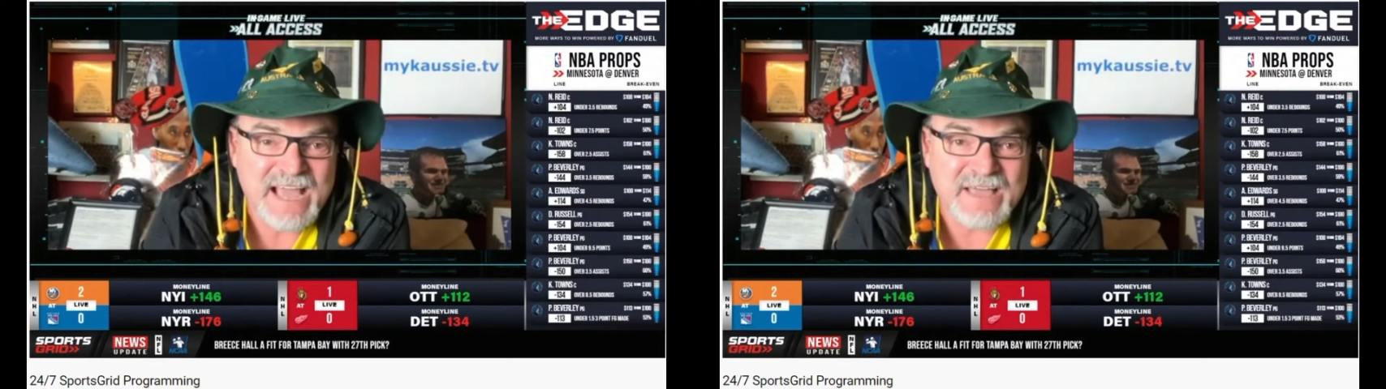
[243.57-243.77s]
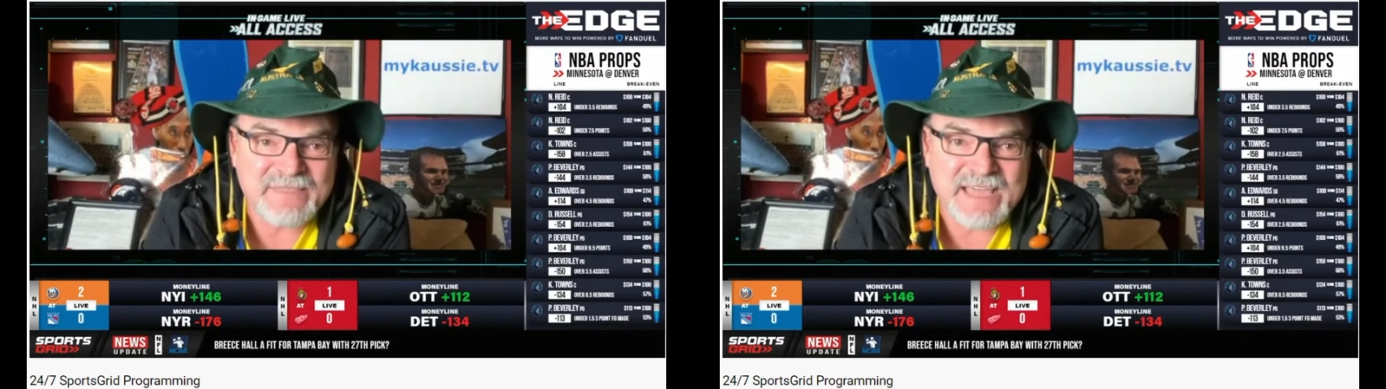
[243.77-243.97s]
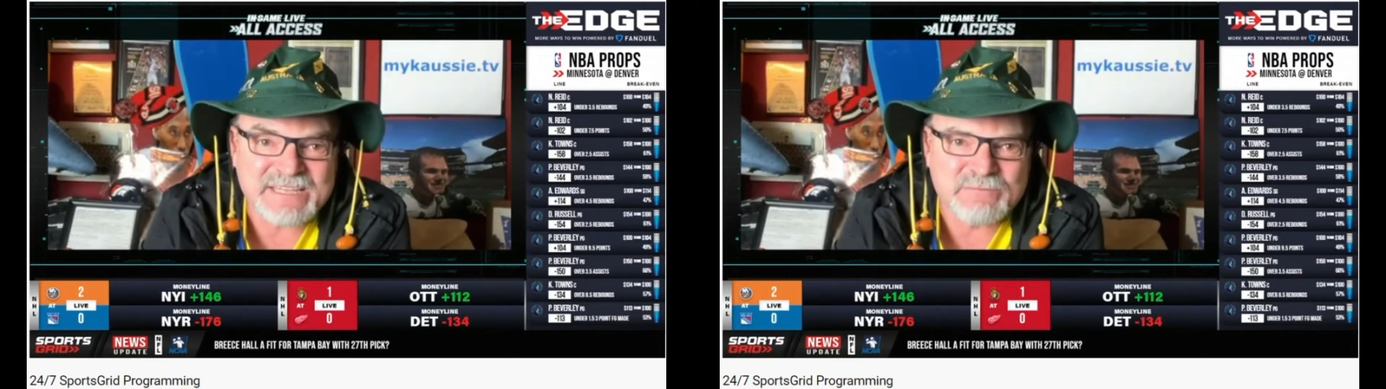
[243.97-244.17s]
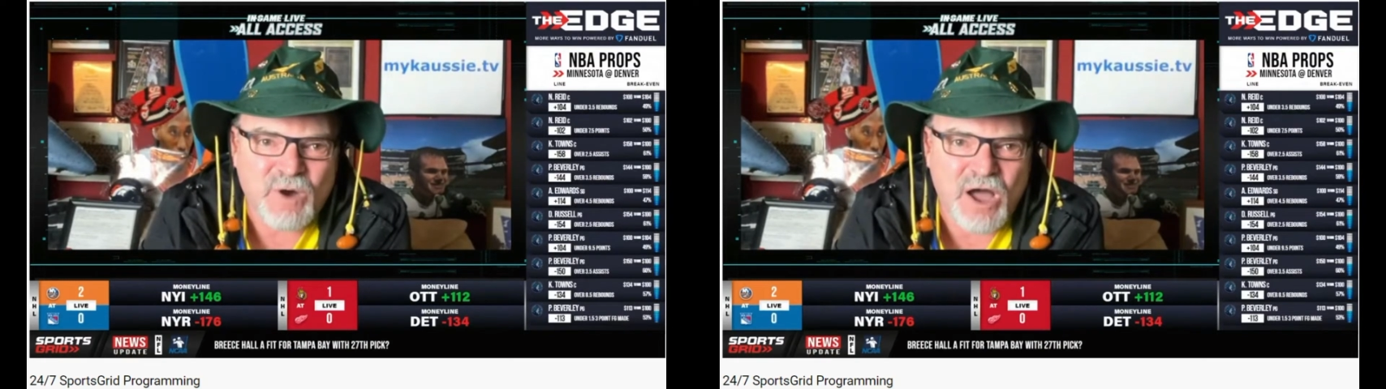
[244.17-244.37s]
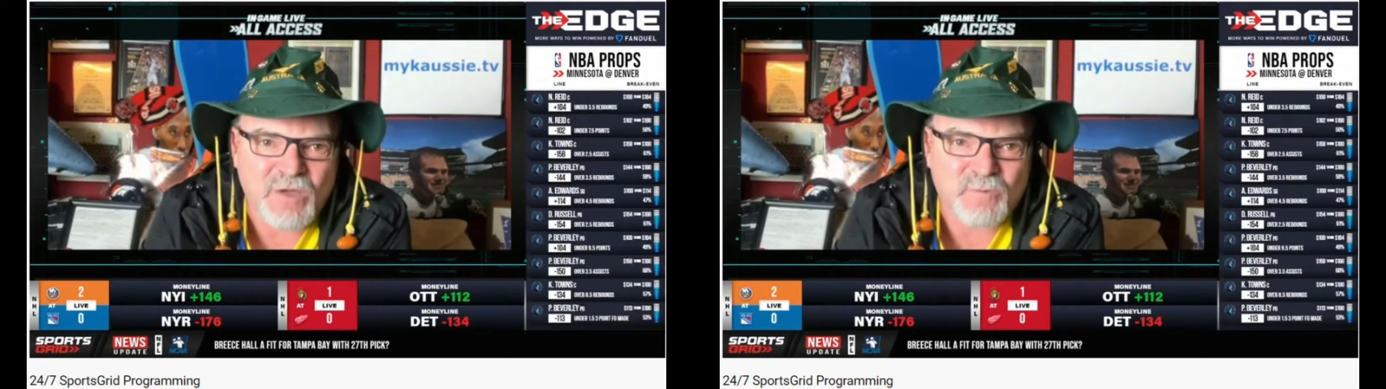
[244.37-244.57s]
and then you
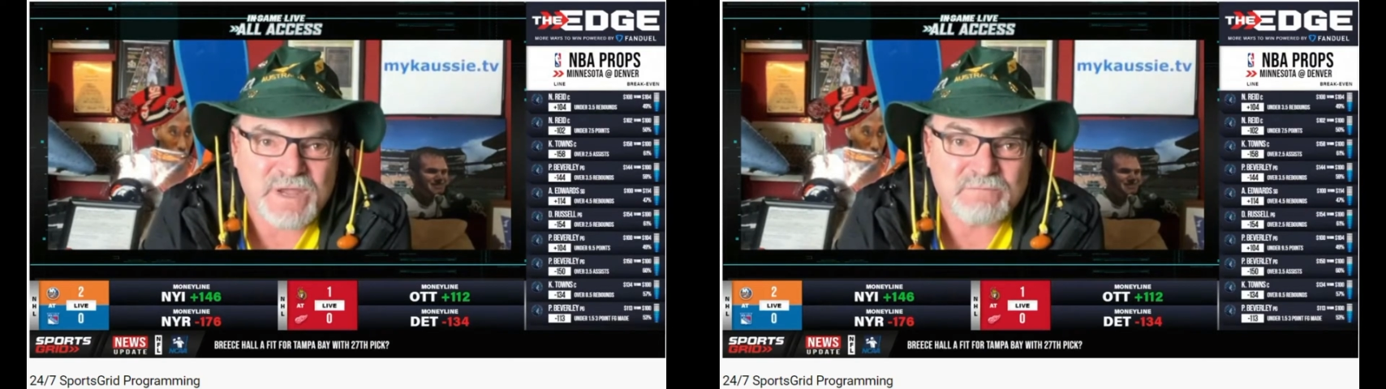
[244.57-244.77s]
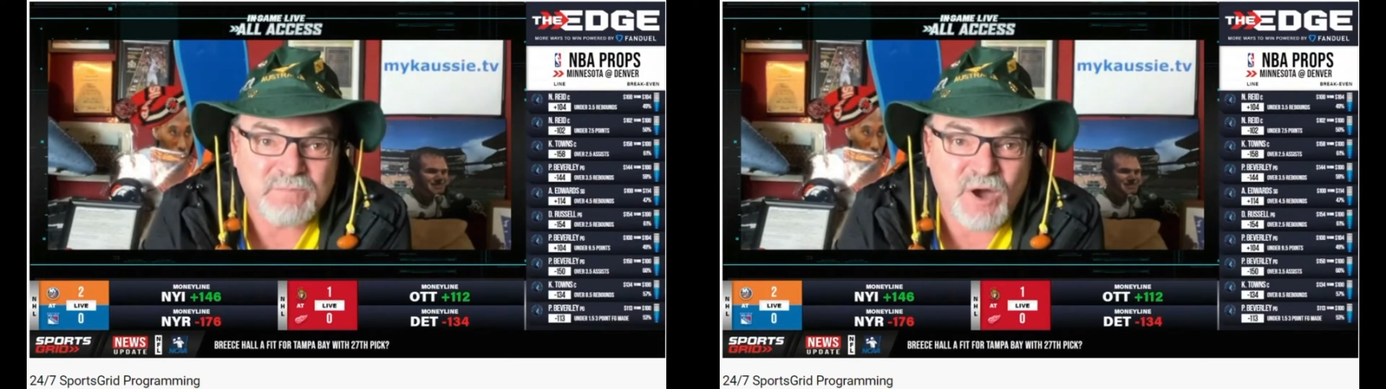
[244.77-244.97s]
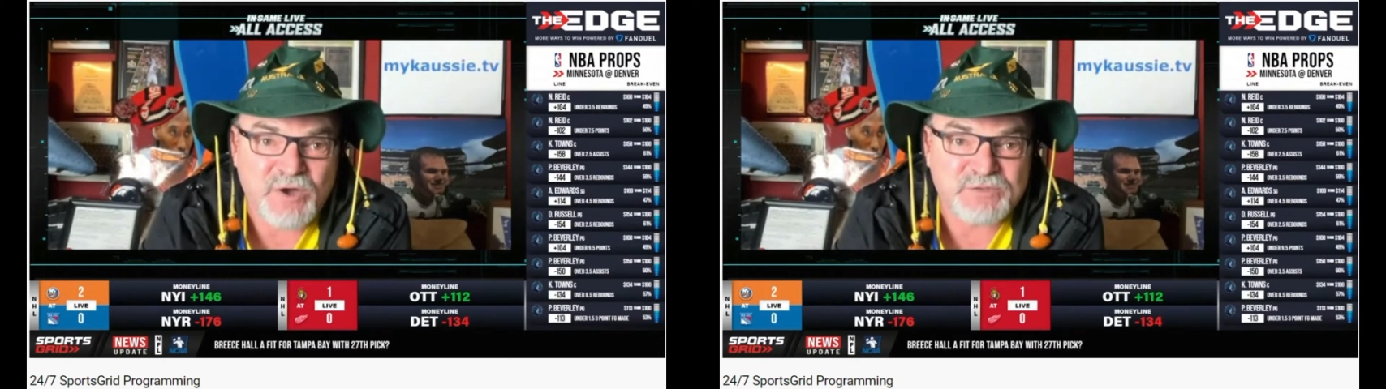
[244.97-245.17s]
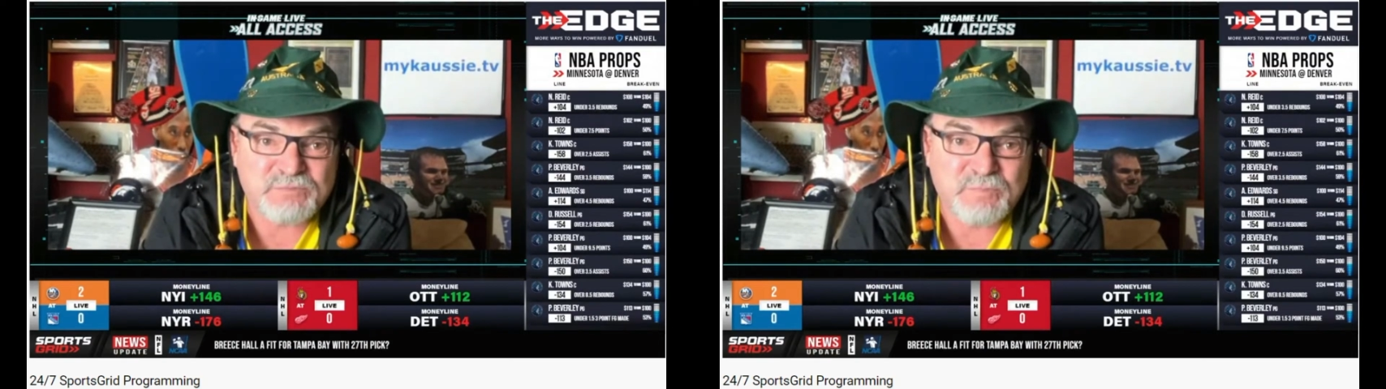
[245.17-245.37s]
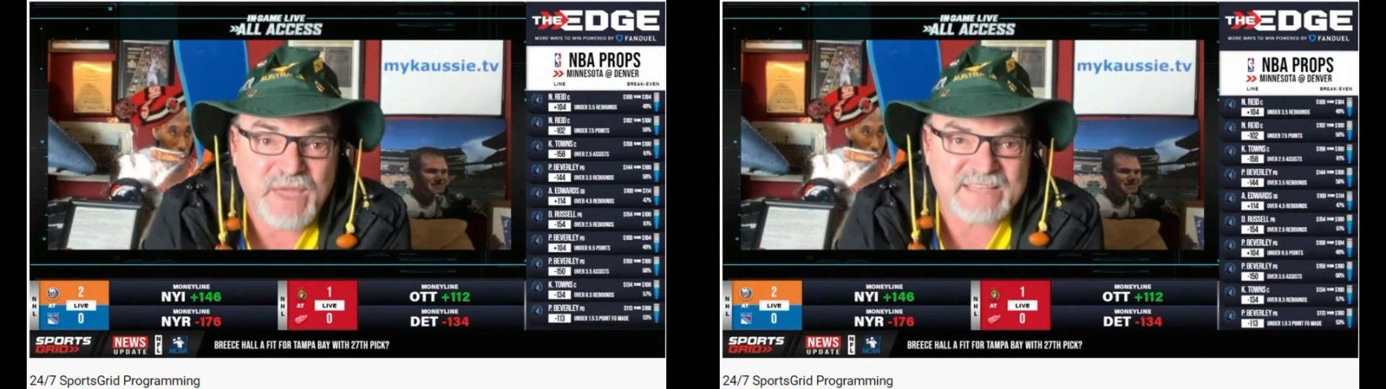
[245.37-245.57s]
might win both
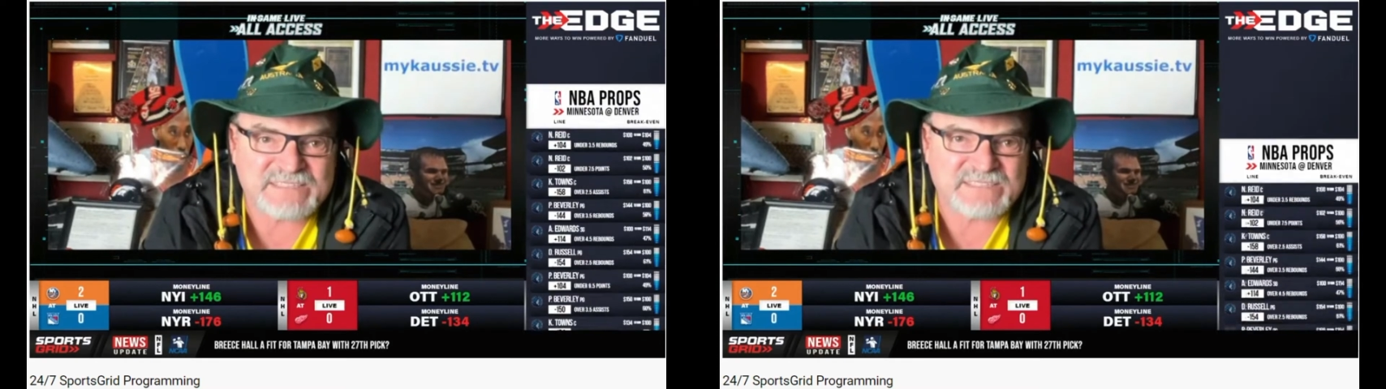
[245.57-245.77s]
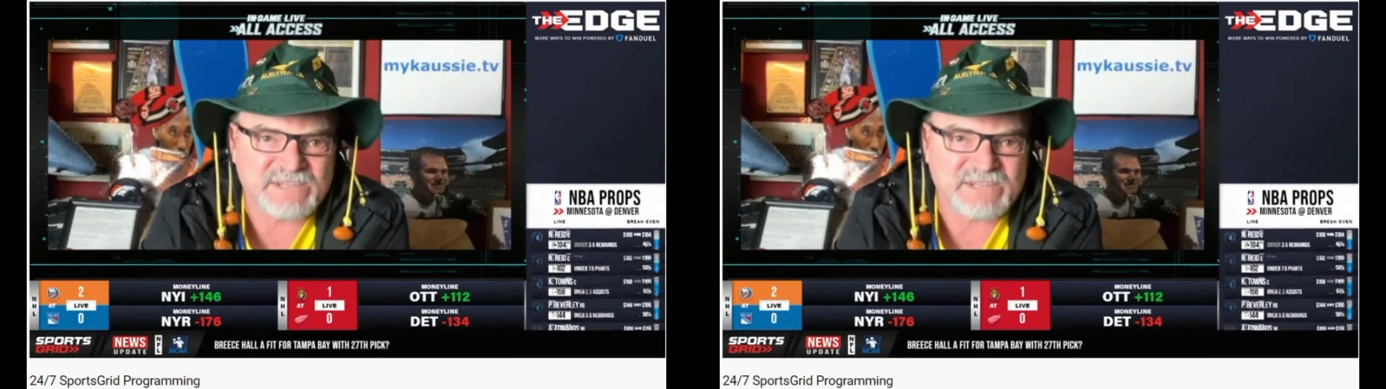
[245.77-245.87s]
bets.